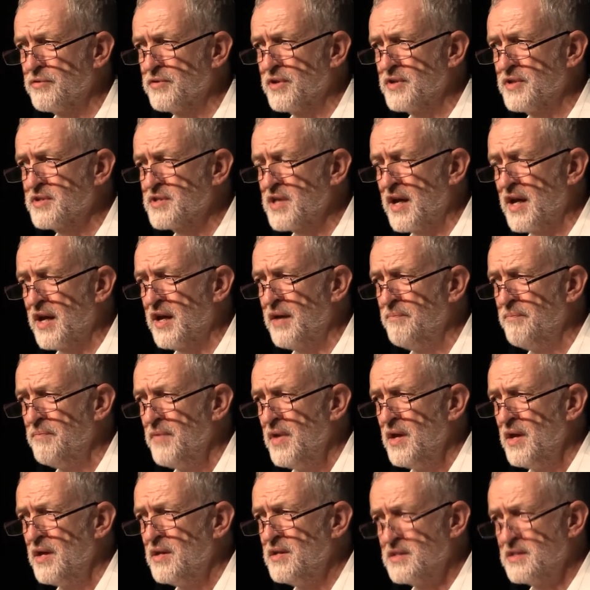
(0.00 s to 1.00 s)
that a
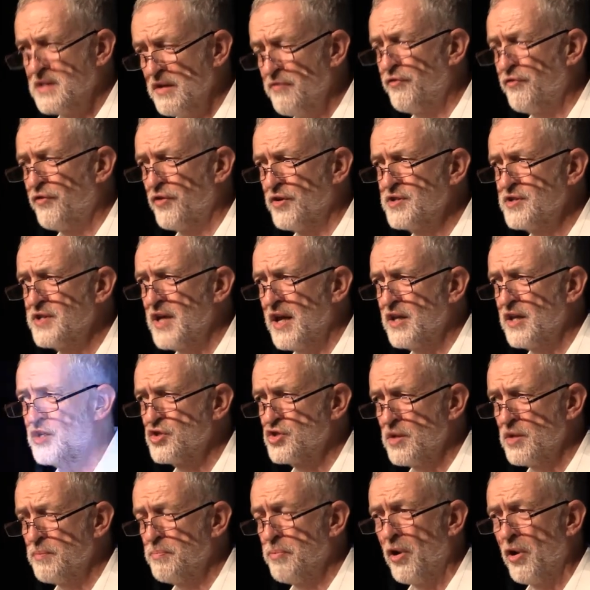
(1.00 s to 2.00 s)
different
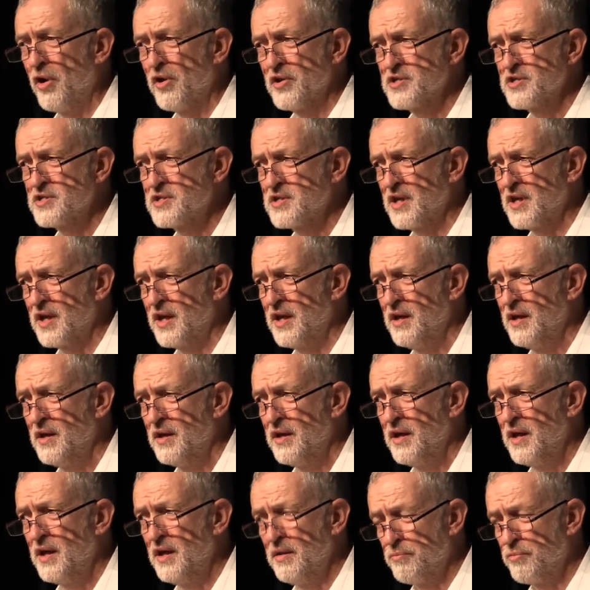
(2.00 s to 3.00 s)
energy policy
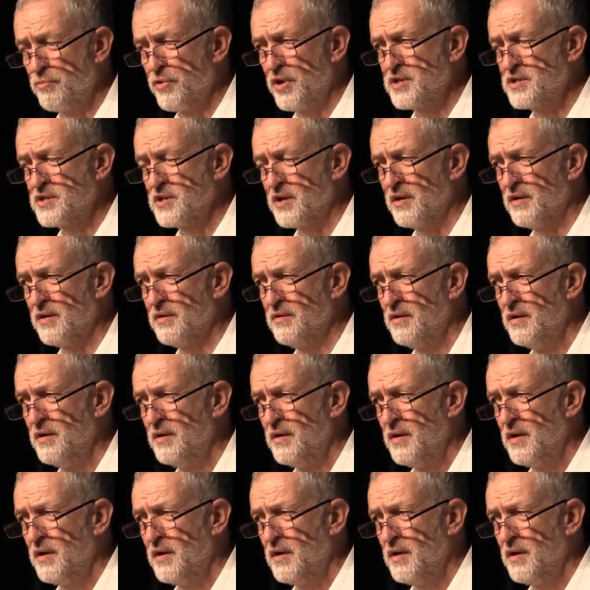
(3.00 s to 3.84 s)
in Britain,